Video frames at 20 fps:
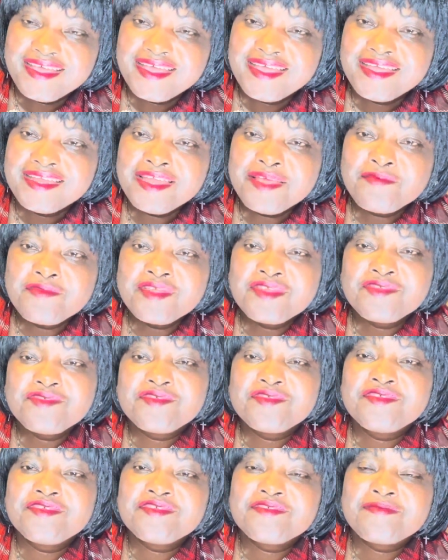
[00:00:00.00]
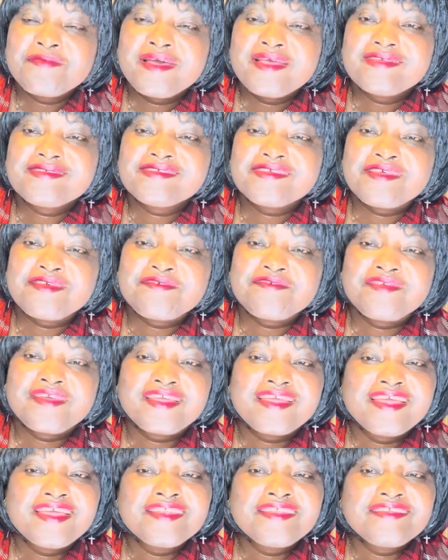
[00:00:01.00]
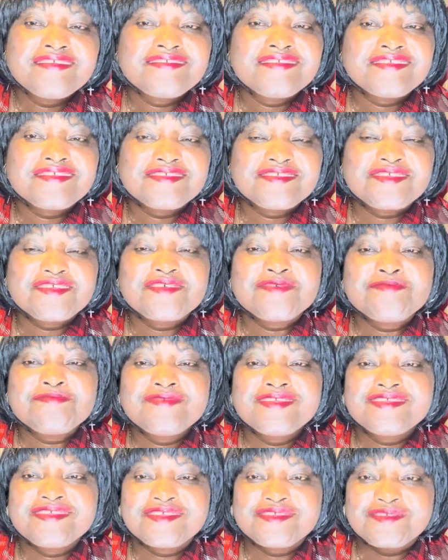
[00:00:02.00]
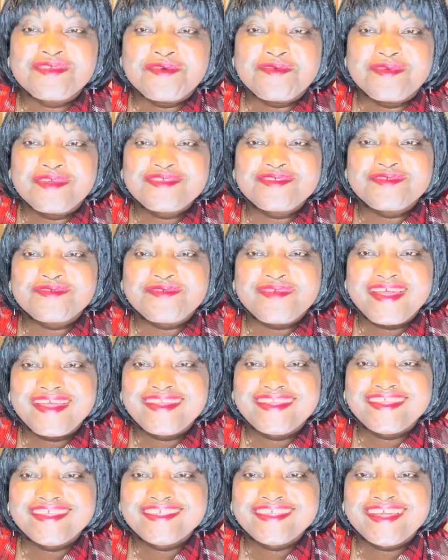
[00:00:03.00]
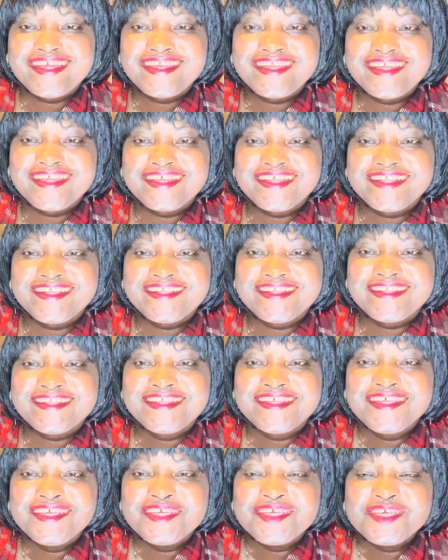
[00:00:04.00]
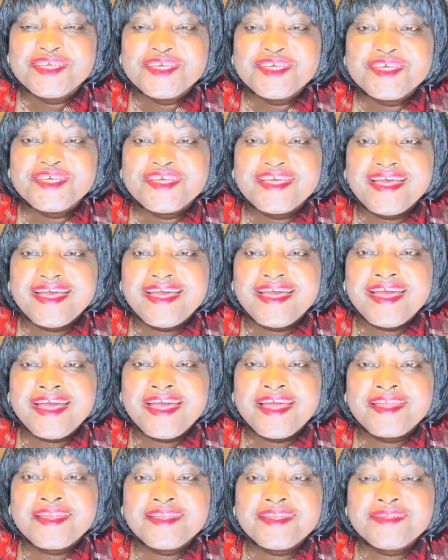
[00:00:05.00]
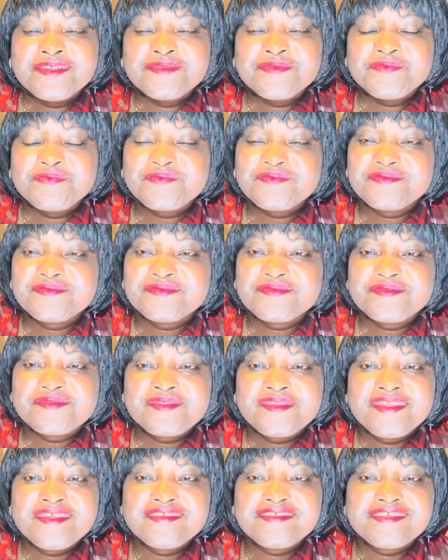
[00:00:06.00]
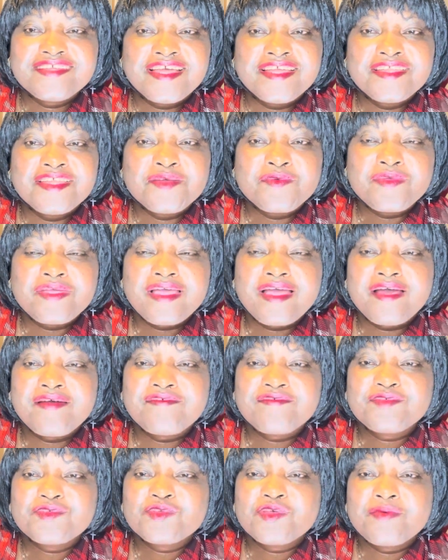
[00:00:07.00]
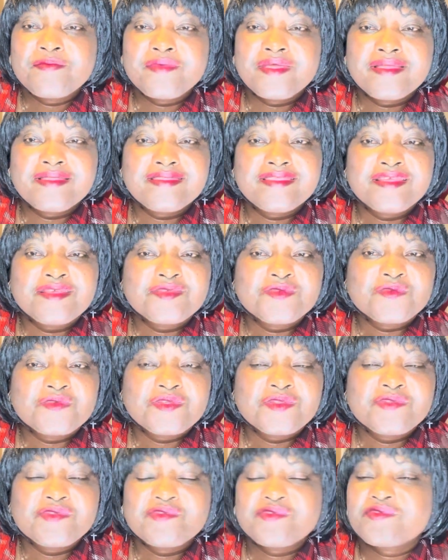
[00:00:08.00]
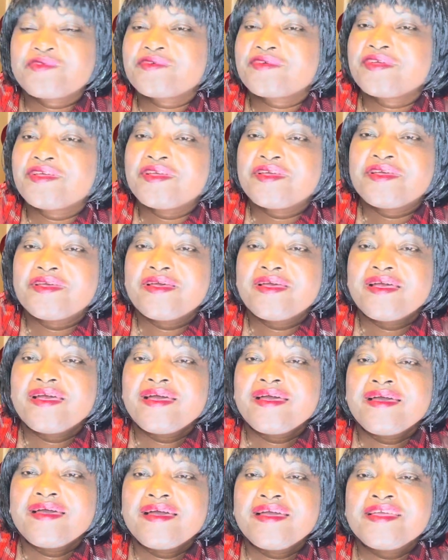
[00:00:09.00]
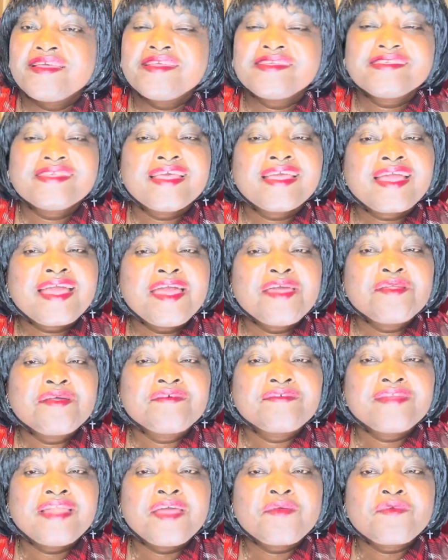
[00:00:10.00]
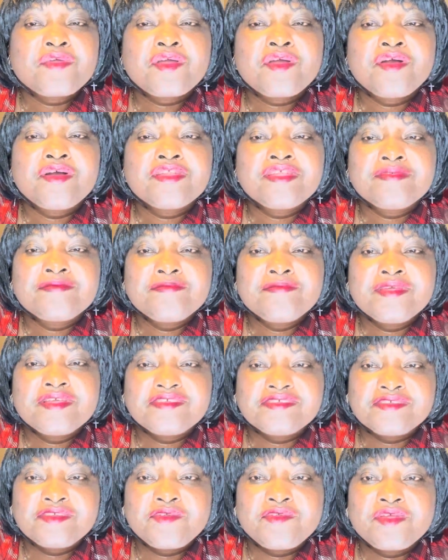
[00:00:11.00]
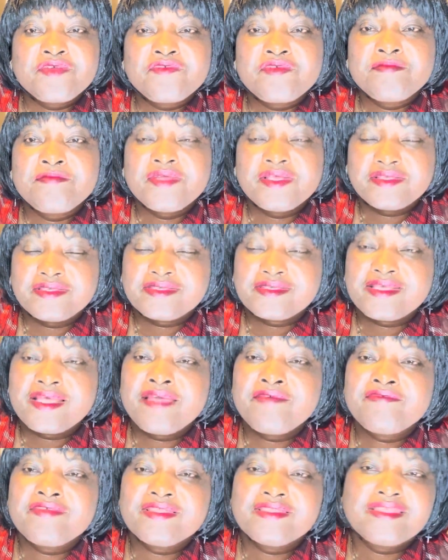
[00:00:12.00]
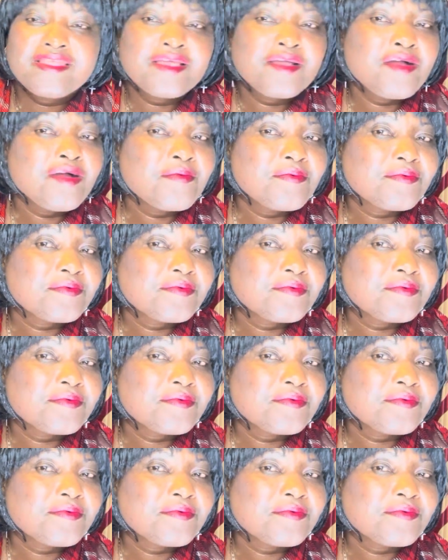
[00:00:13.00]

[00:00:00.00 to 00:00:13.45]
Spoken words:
let me introduce myself again. This is Mrs. Always Right channel. And this channel, we have so many things we do. It's a kind of like we call it mixed grill. We mix everything up.